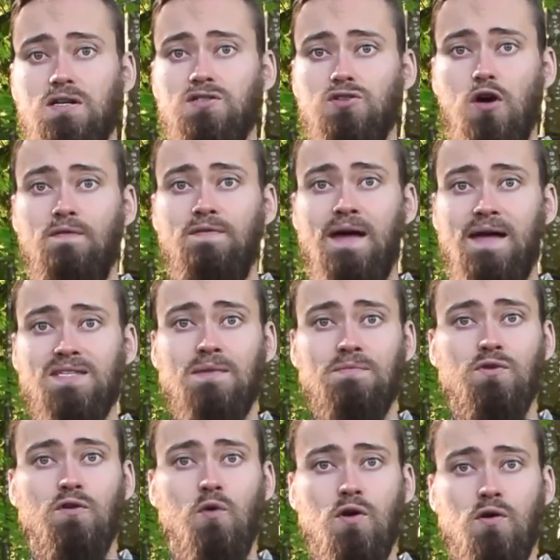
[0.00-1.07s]
So if that's something
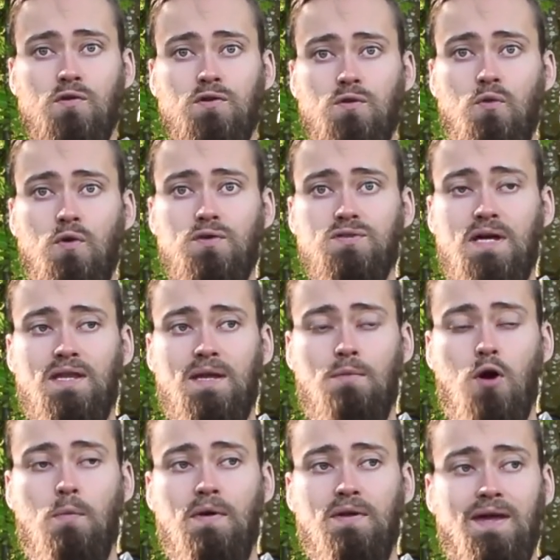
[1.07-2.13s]
you're working on towards at the
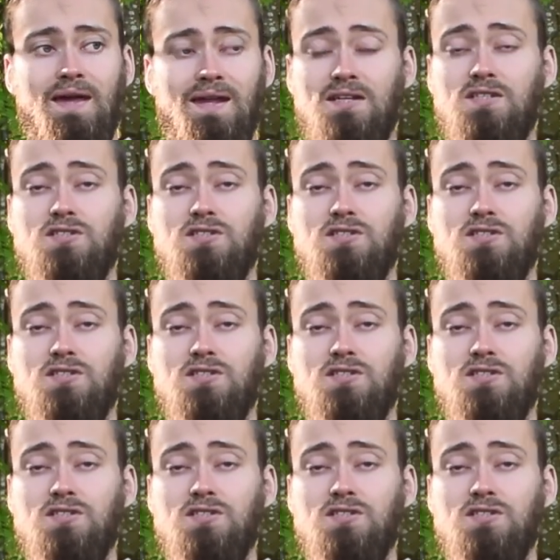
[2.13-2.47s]
moment, getting